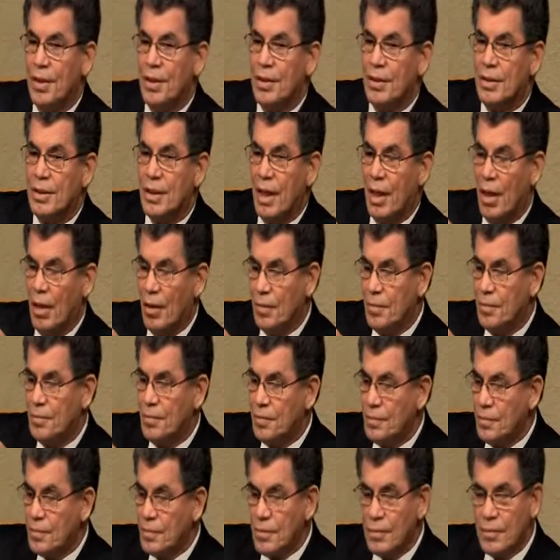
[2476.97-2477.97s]
Now,
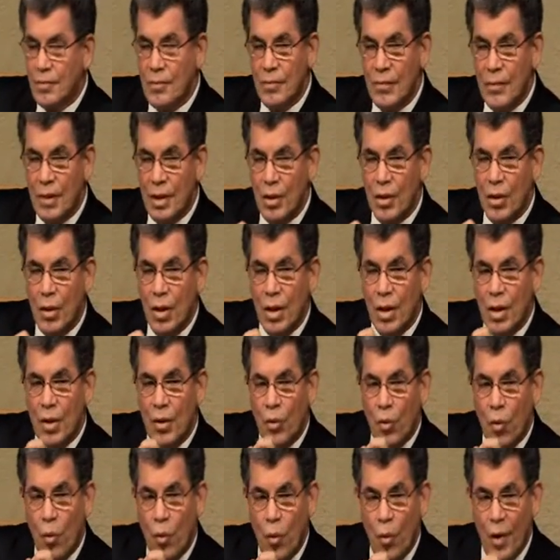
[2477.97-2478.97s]

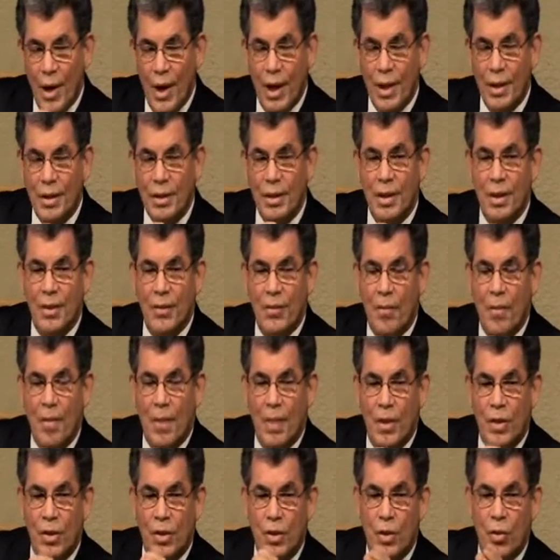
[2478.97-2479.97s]
when
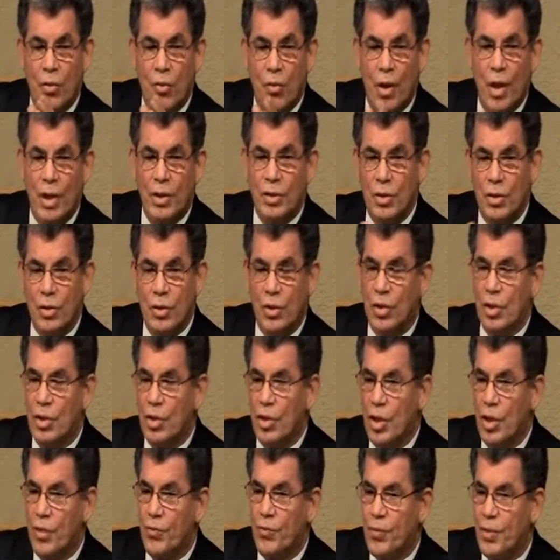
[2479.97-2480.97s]
you want to know the
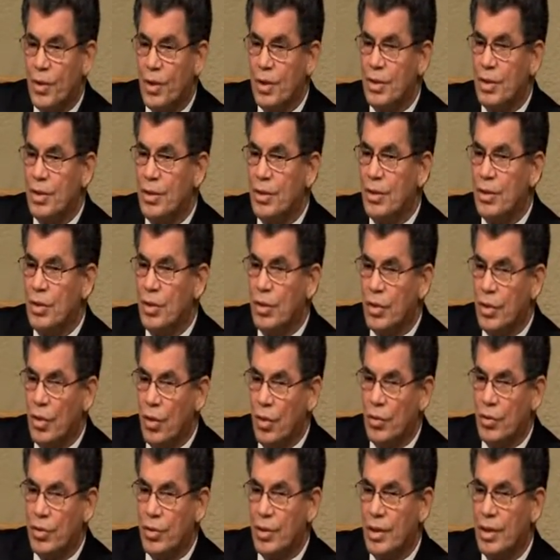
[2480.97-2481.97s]
difference, you
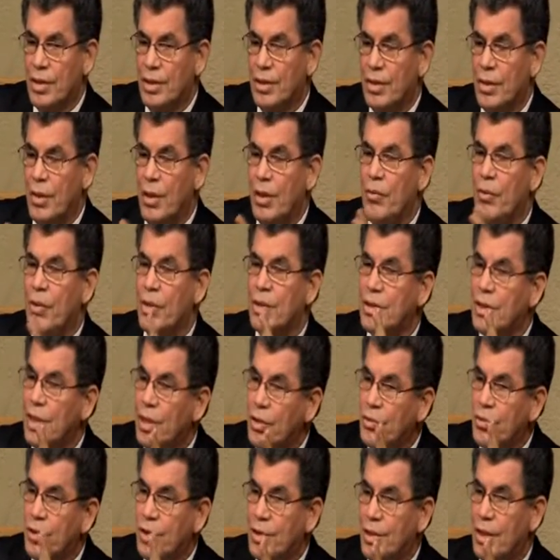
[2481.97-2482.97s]
go to this. And what's
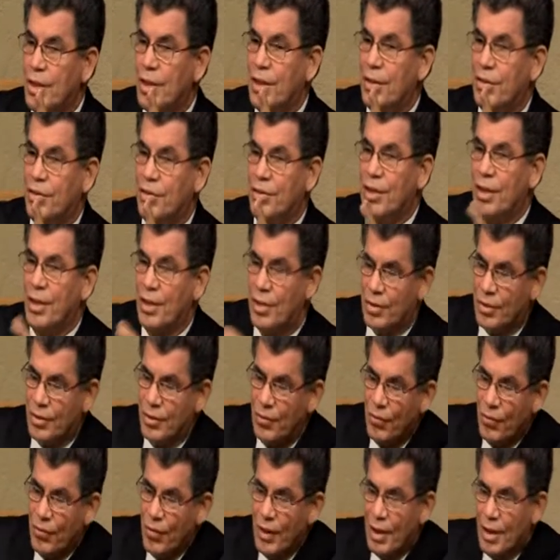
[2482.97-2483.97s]
interesting is this,
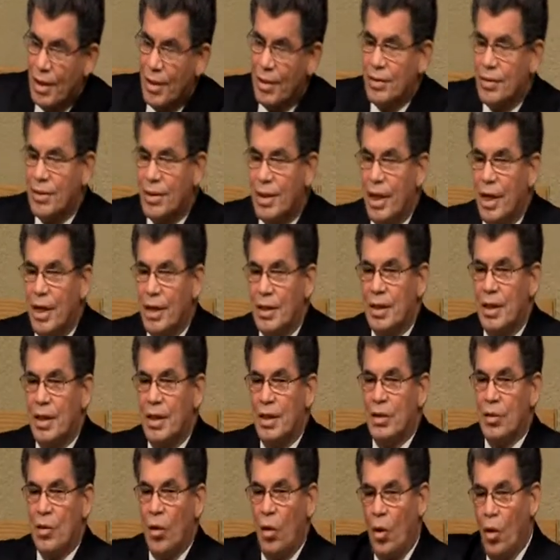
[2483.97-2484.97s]
that
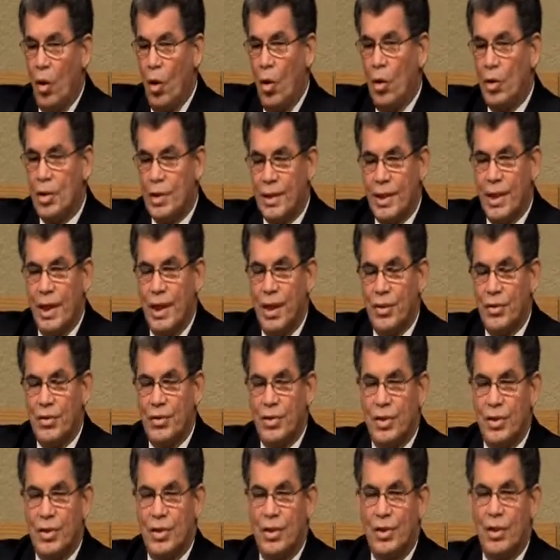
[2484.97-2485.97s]
in all
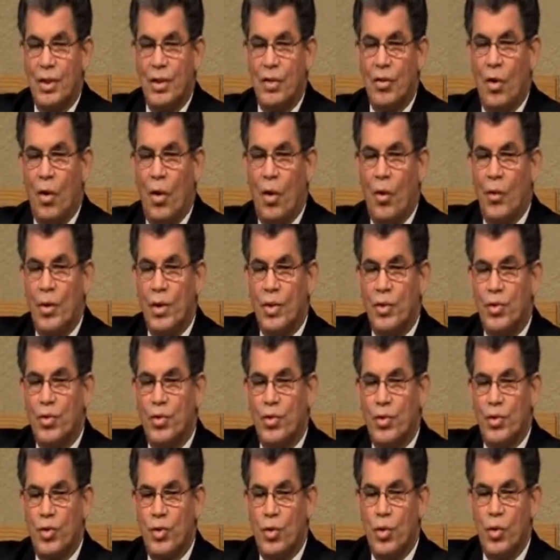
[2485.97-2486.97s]
cases, there are always
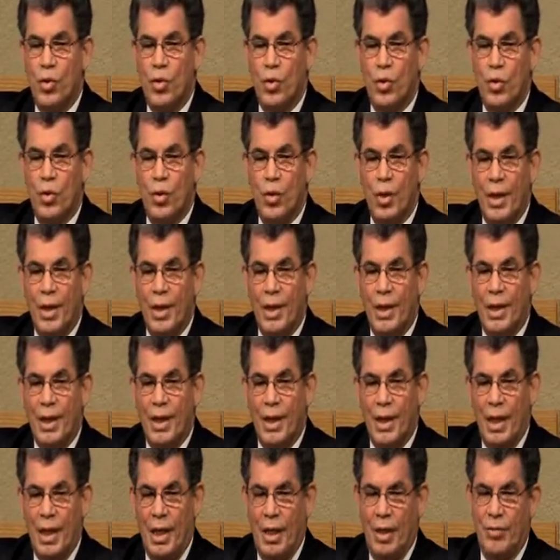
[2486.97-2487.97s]
two
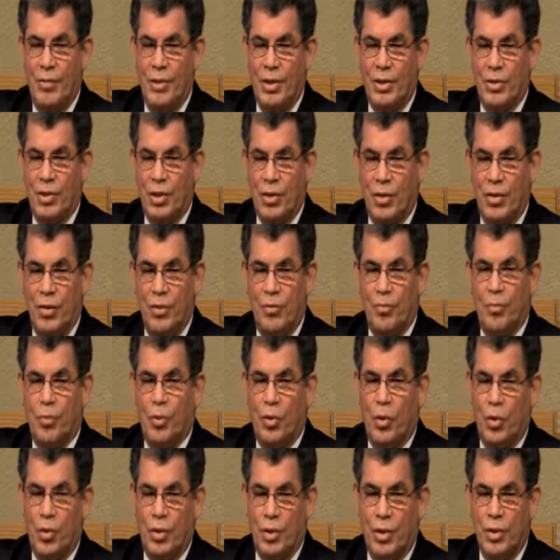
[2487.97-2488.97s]
elements that are
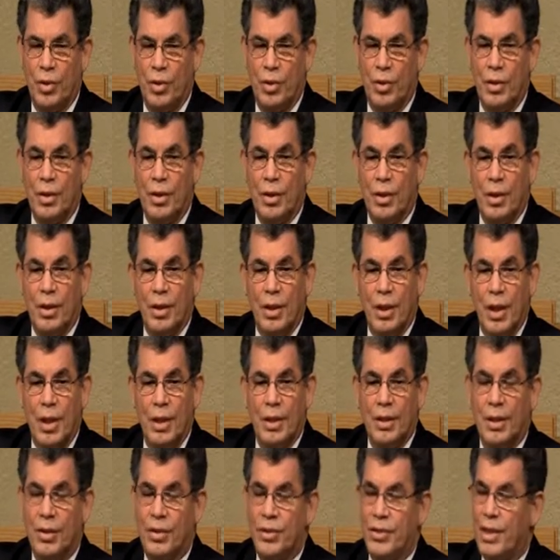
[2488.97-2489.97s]
important
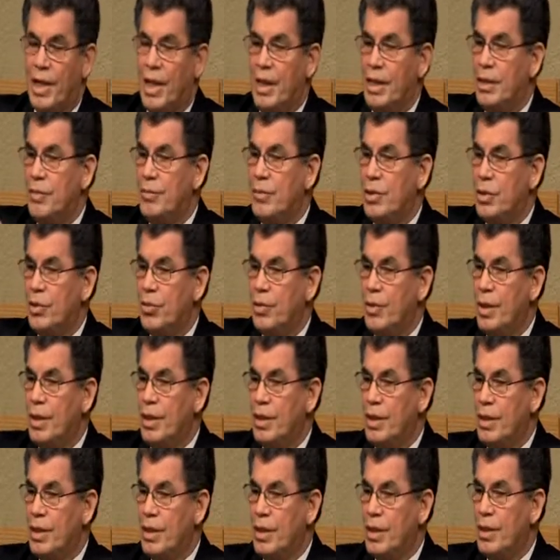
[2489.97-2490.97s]
in deciding between
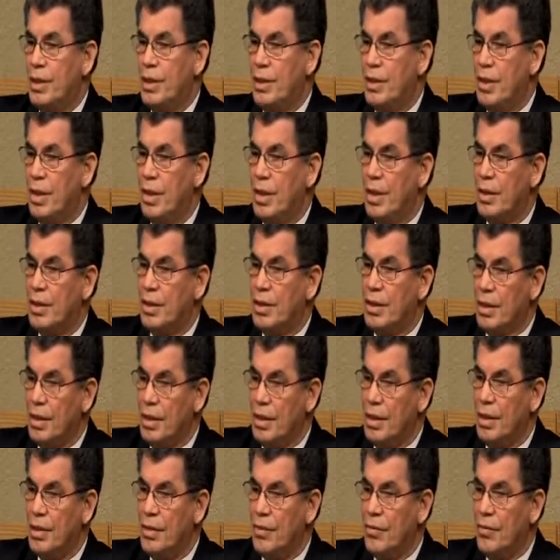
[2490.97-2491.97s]
the clean and the
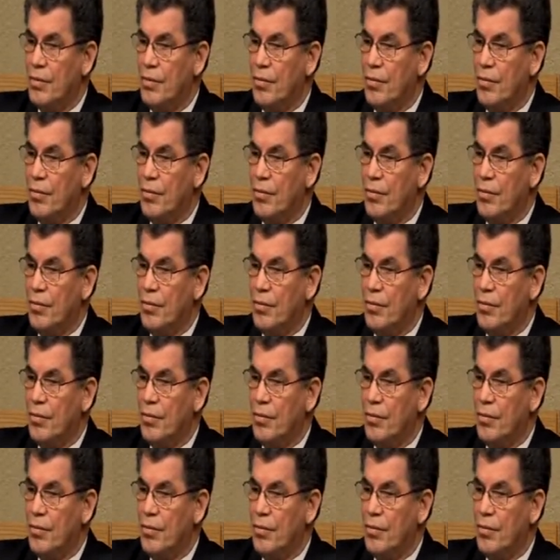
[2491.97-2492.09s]
unclean.